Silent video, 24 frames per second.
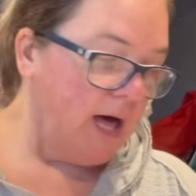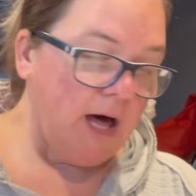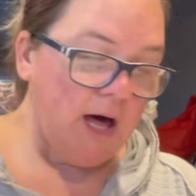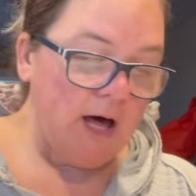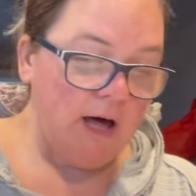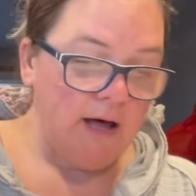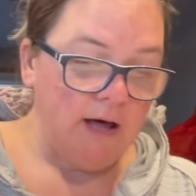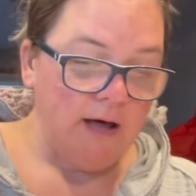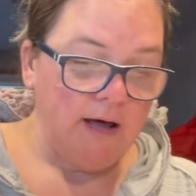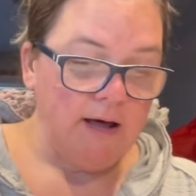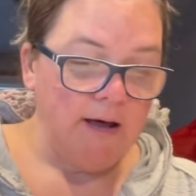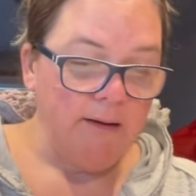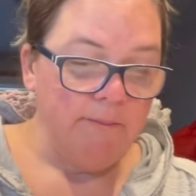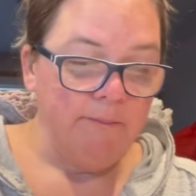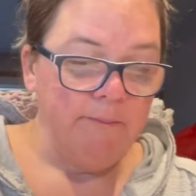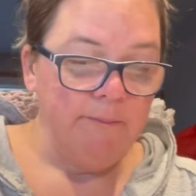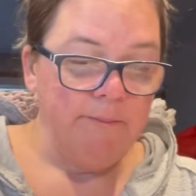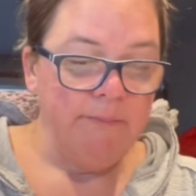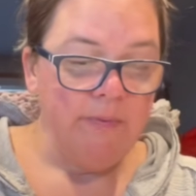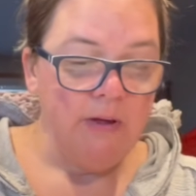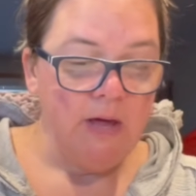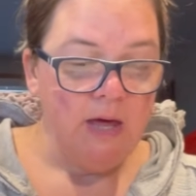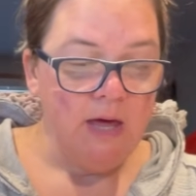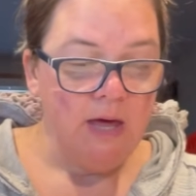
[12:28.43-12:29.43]

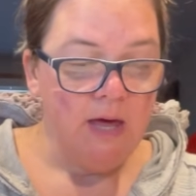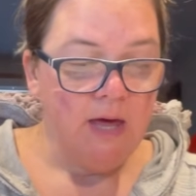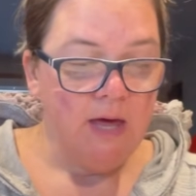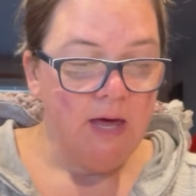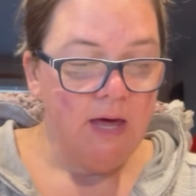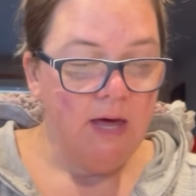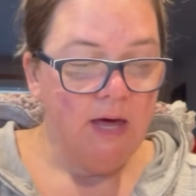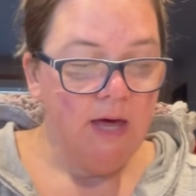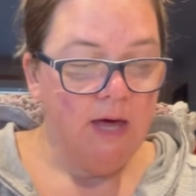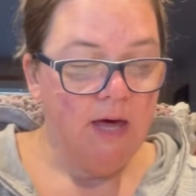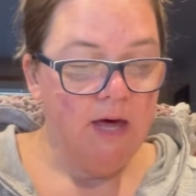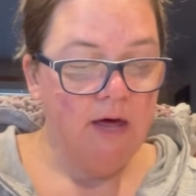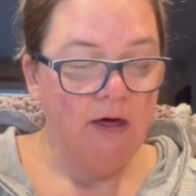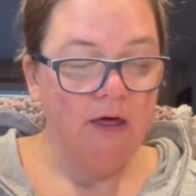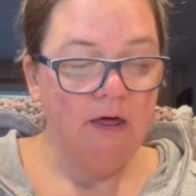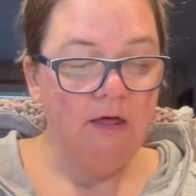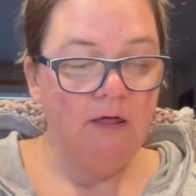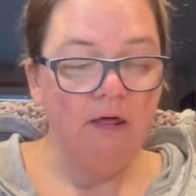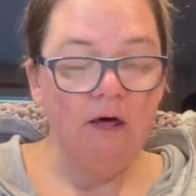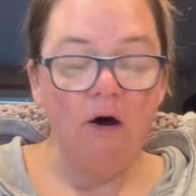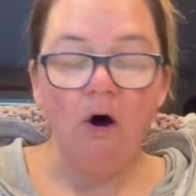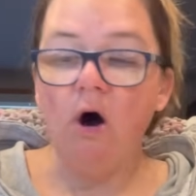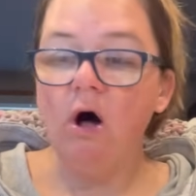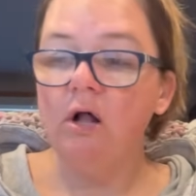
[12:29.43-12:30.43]

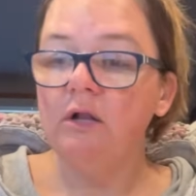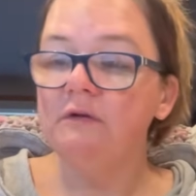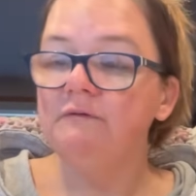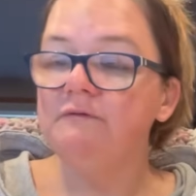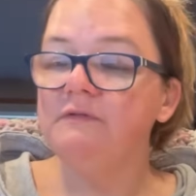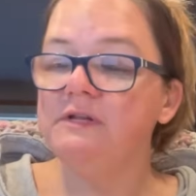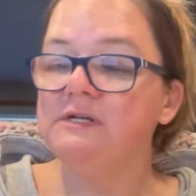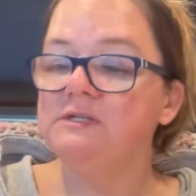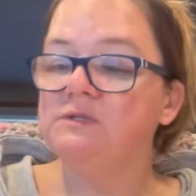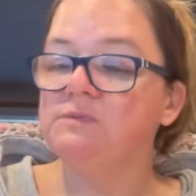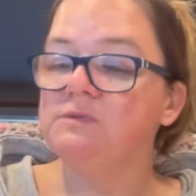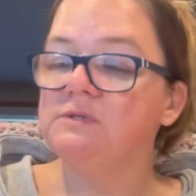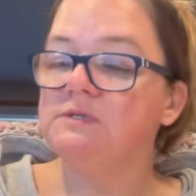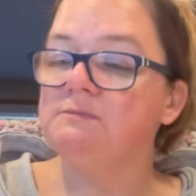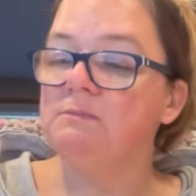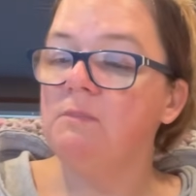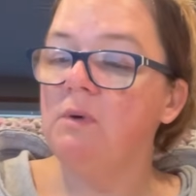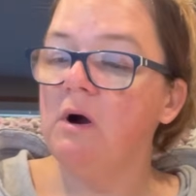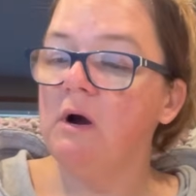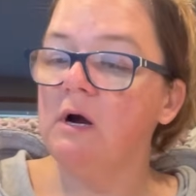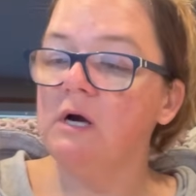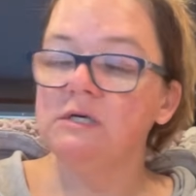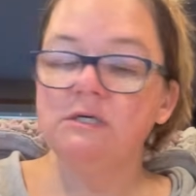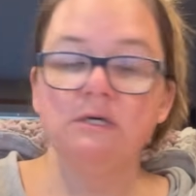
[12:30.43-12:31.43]
All of this was
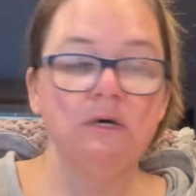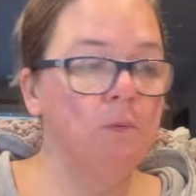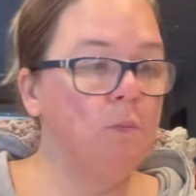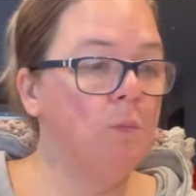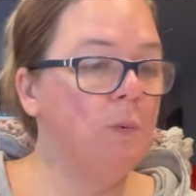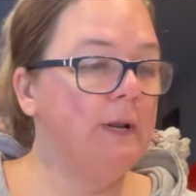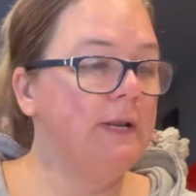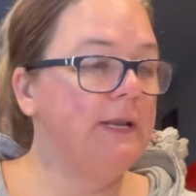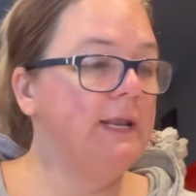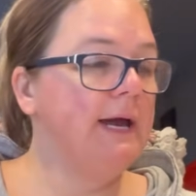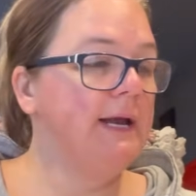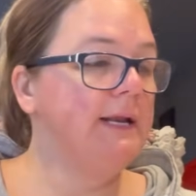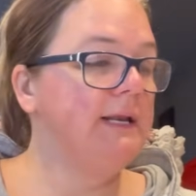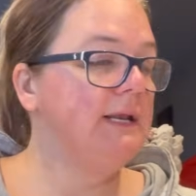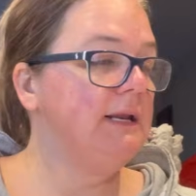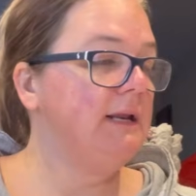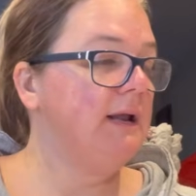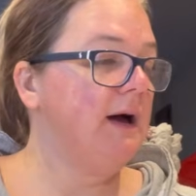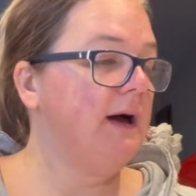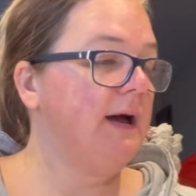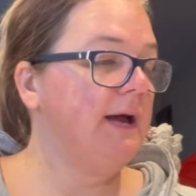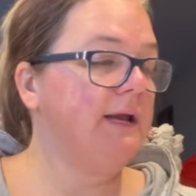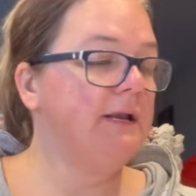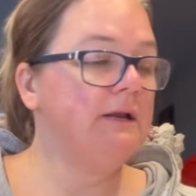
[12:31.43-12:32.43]
marked
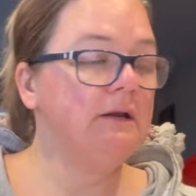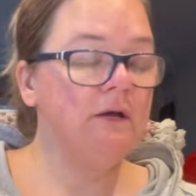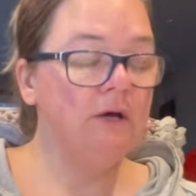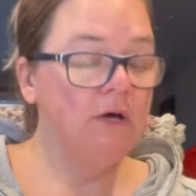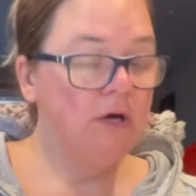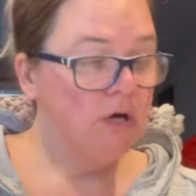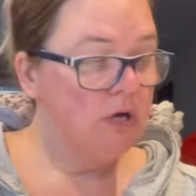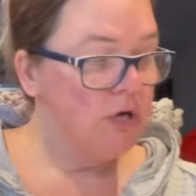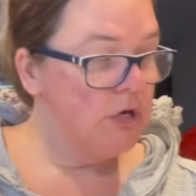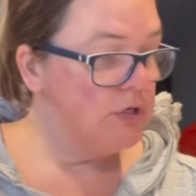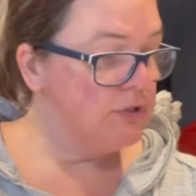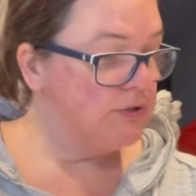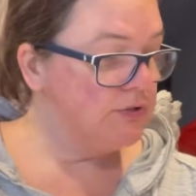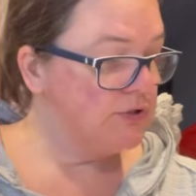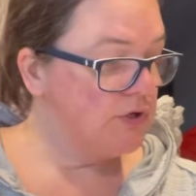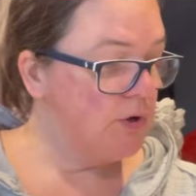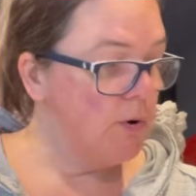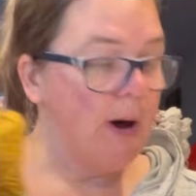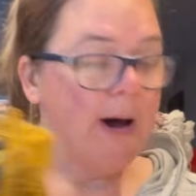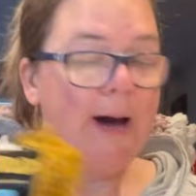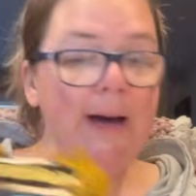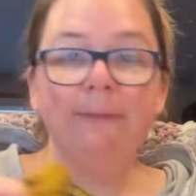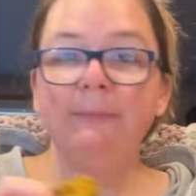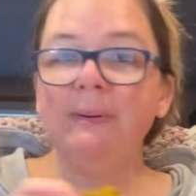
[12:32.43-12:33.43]
$1.99, so
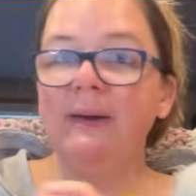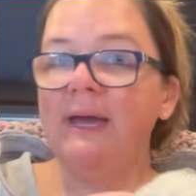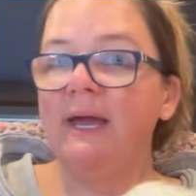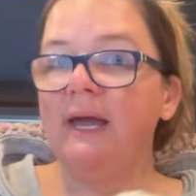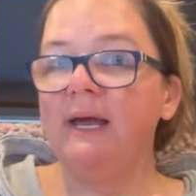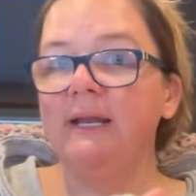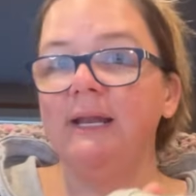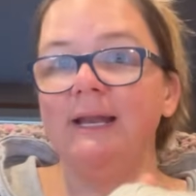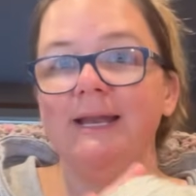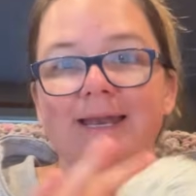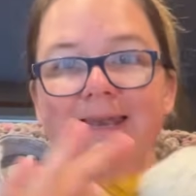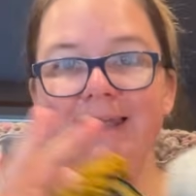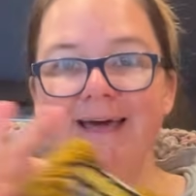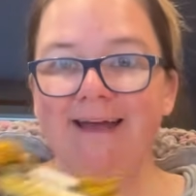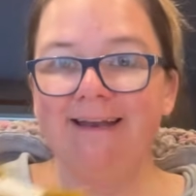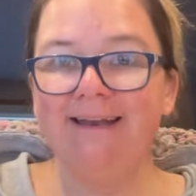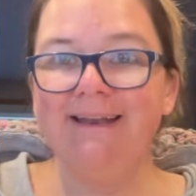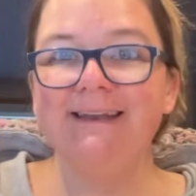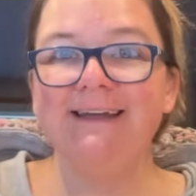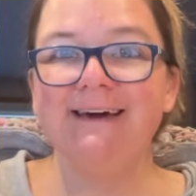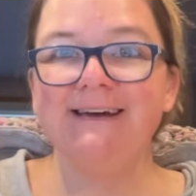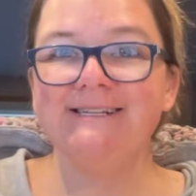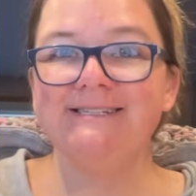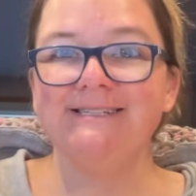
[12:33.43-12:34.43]
I paid
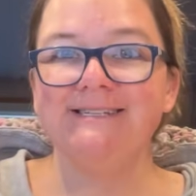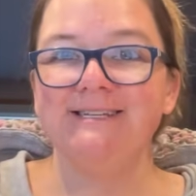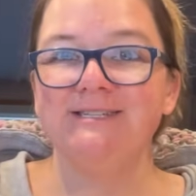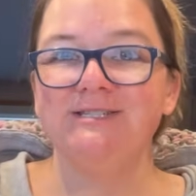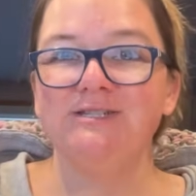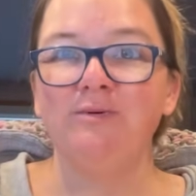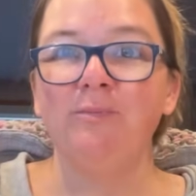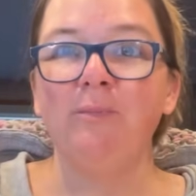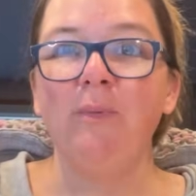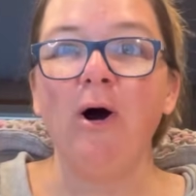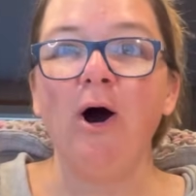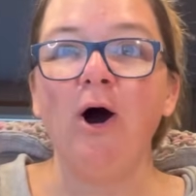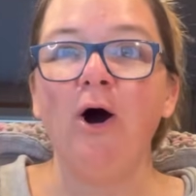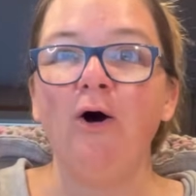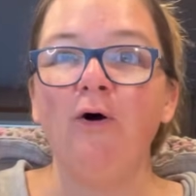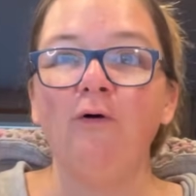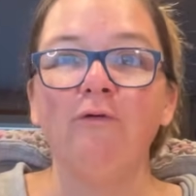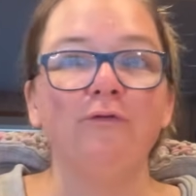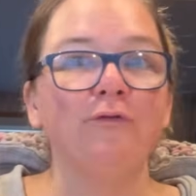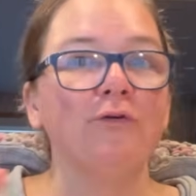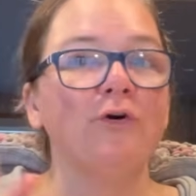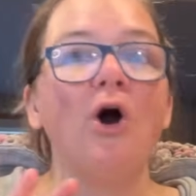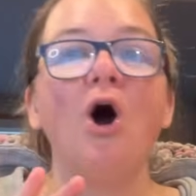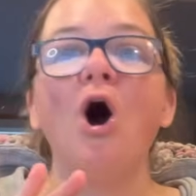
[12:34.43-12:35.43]
99 cents a ball
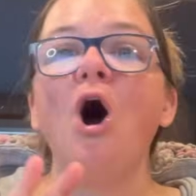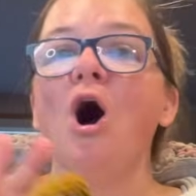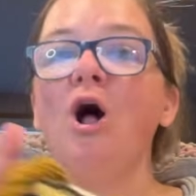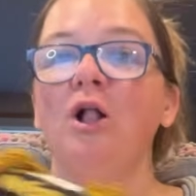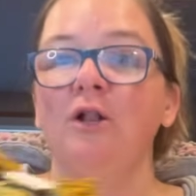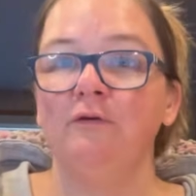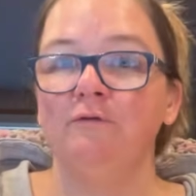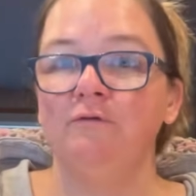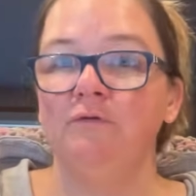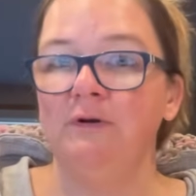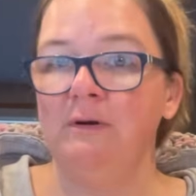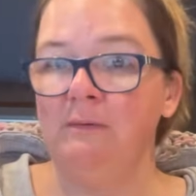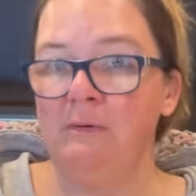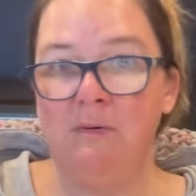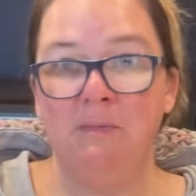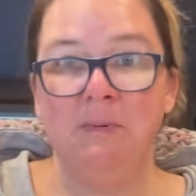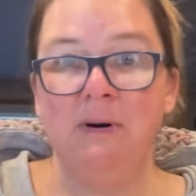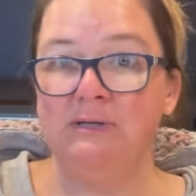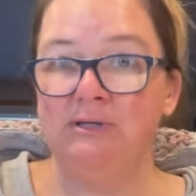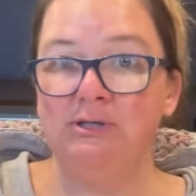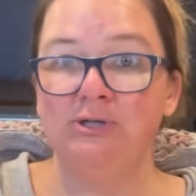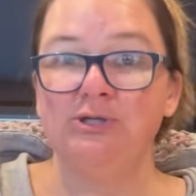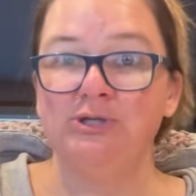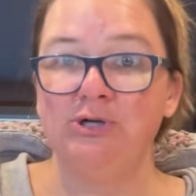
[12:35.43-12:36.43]
for all of what I'm
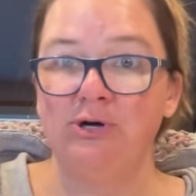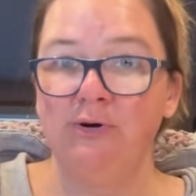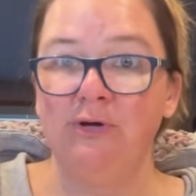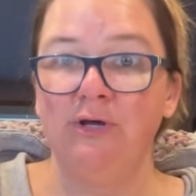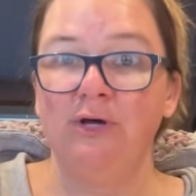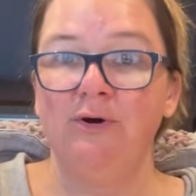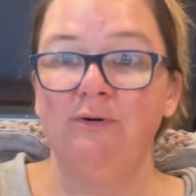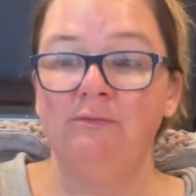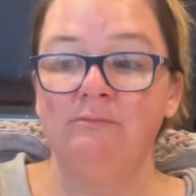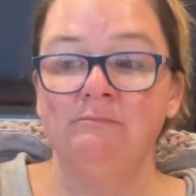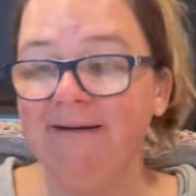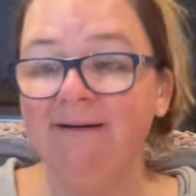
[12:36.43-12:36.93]
about to show you.